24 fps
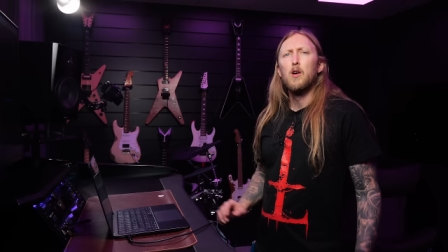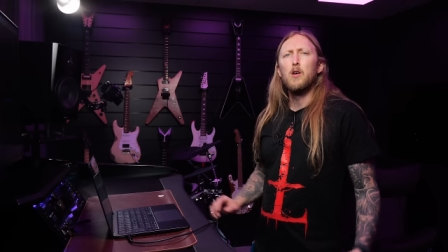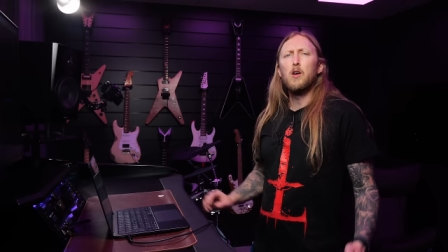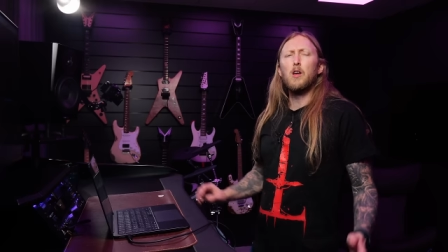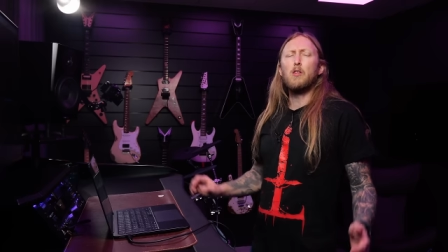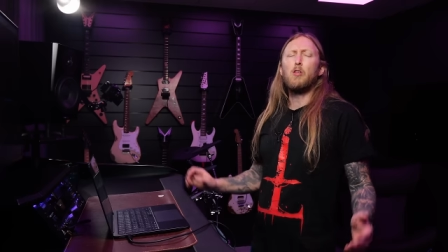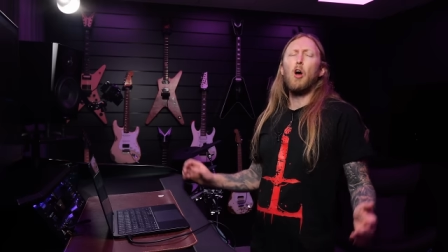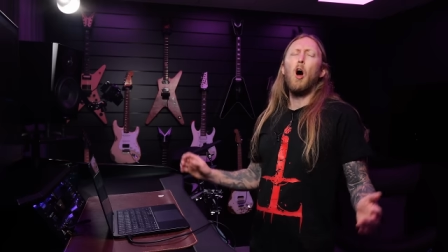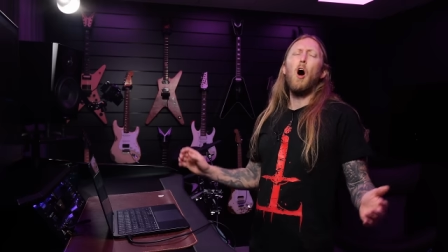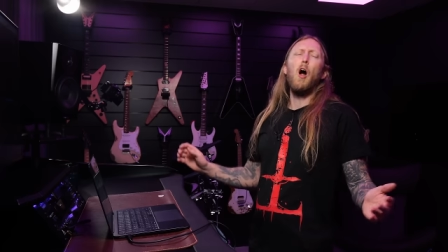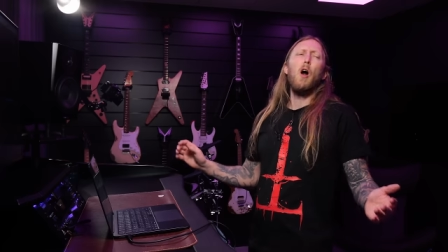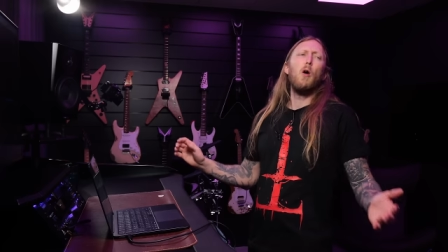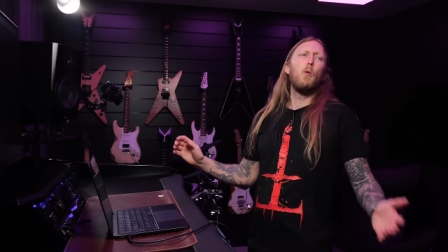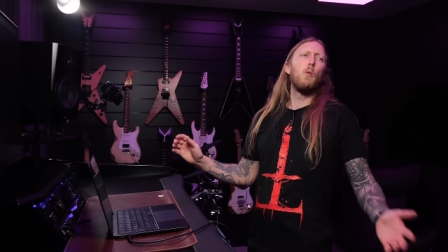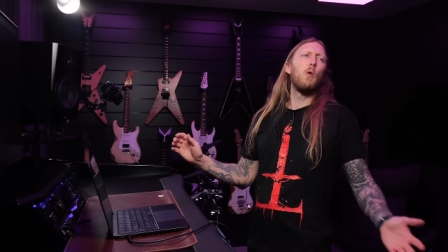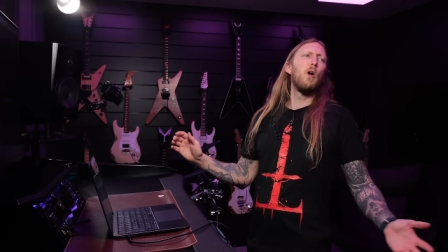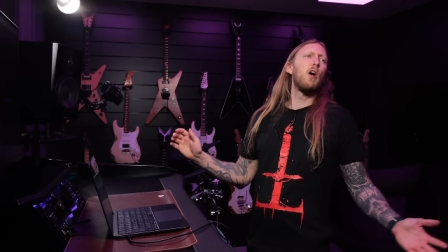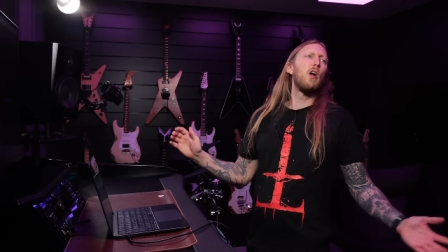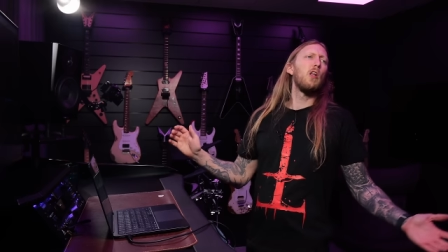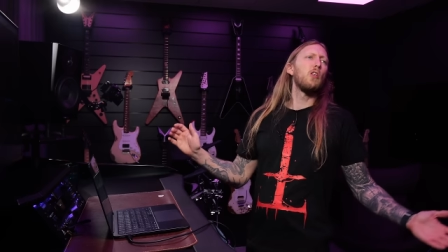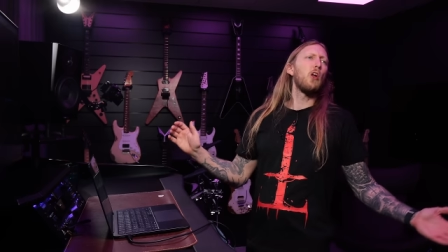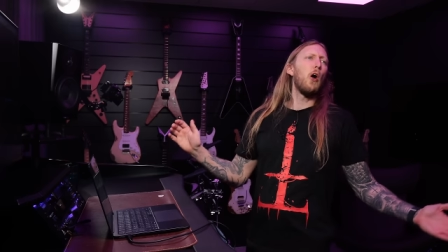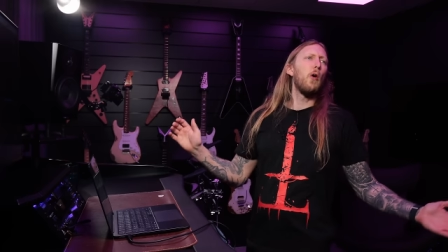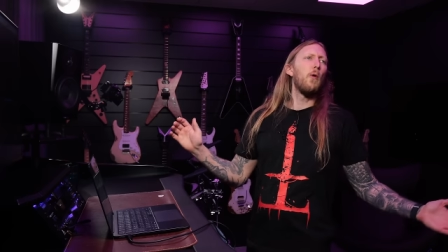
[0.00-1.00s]
Guitar
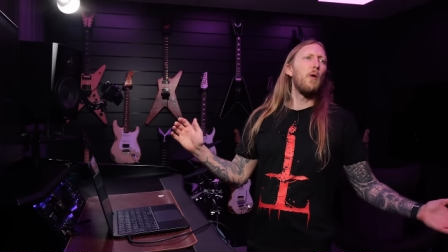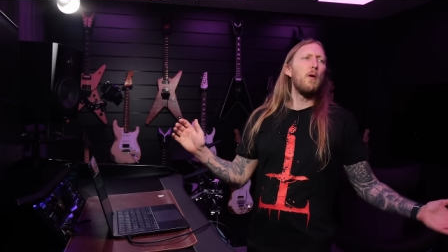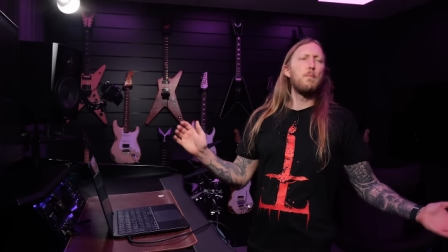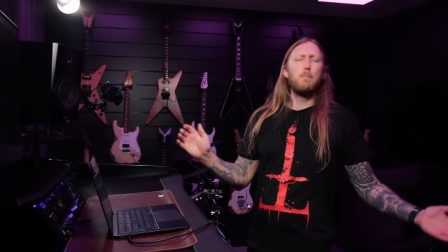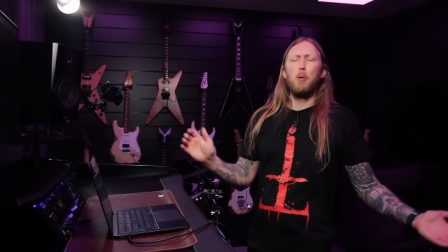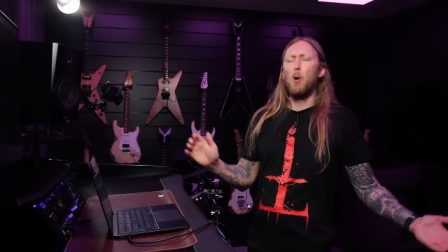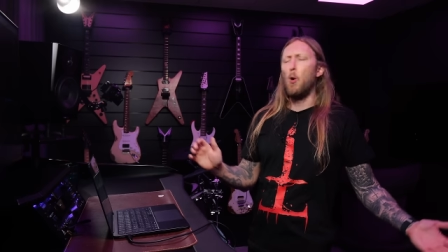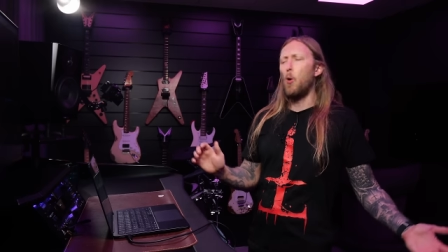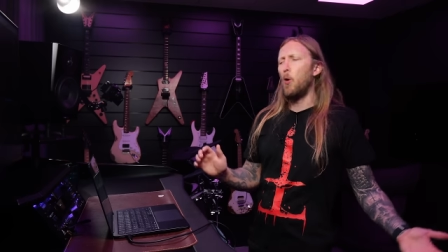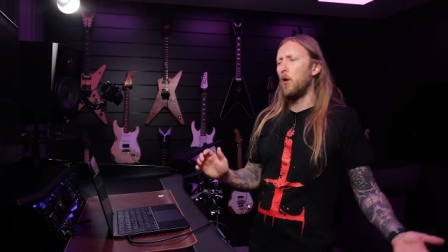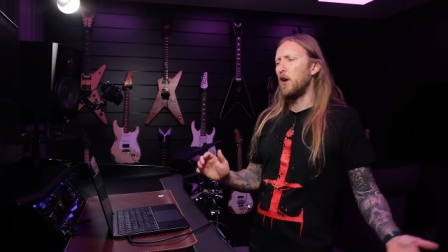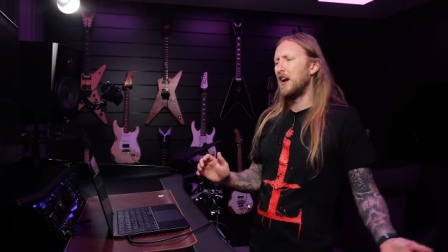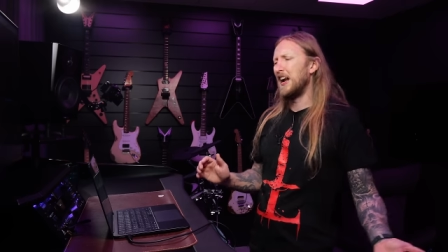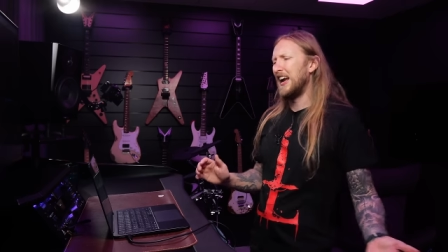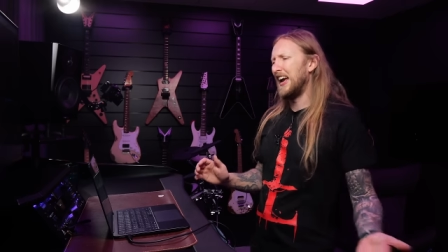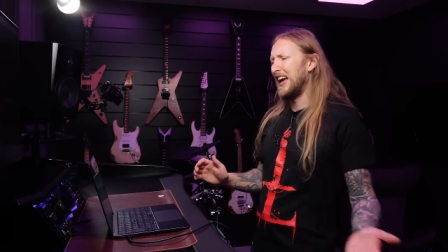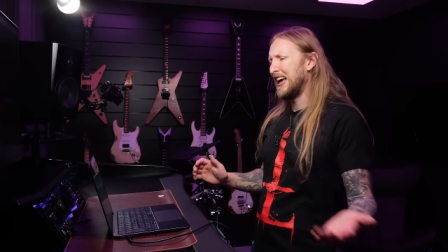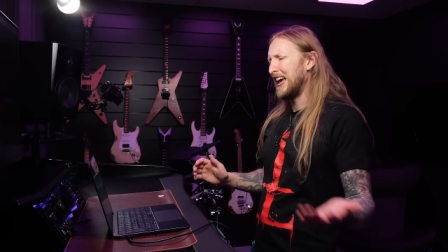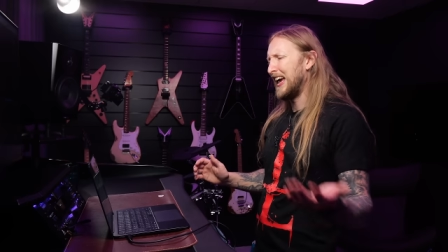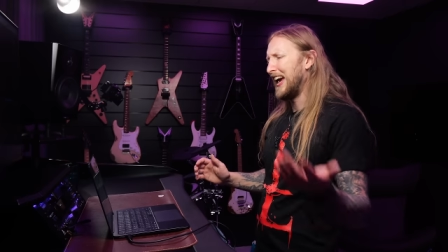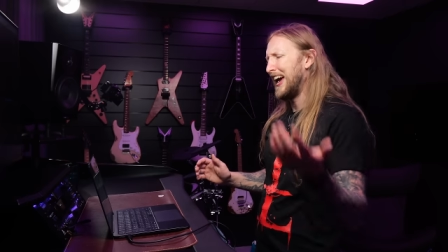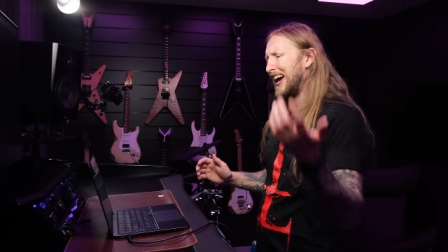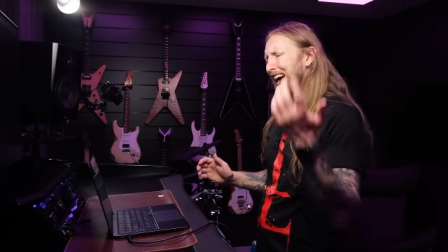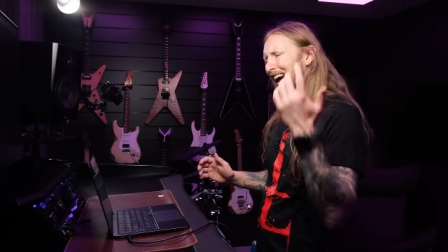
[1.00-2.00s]
World are
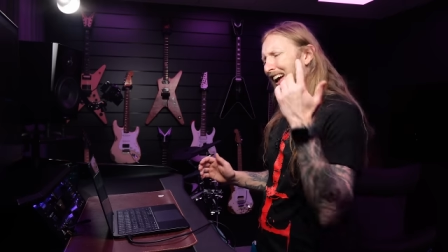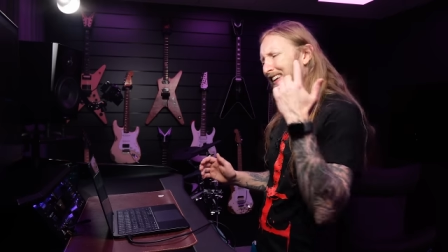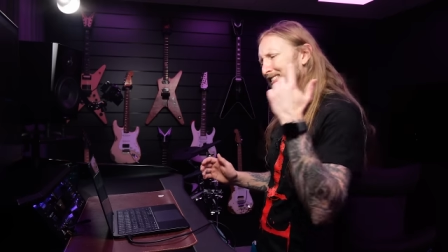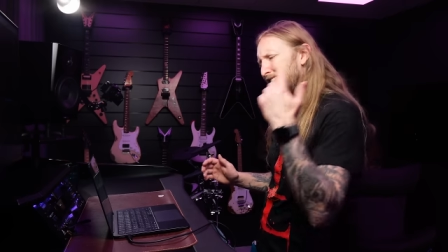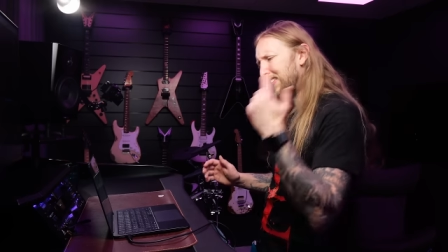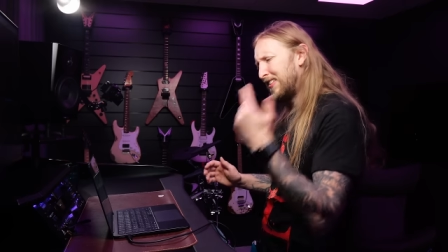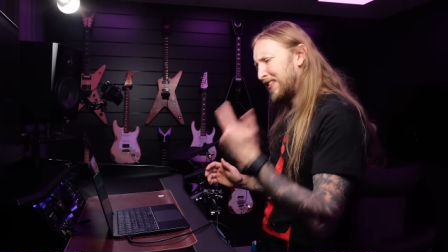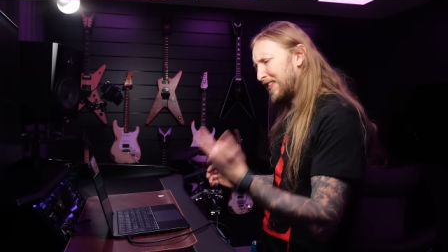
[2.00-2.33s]
reporting and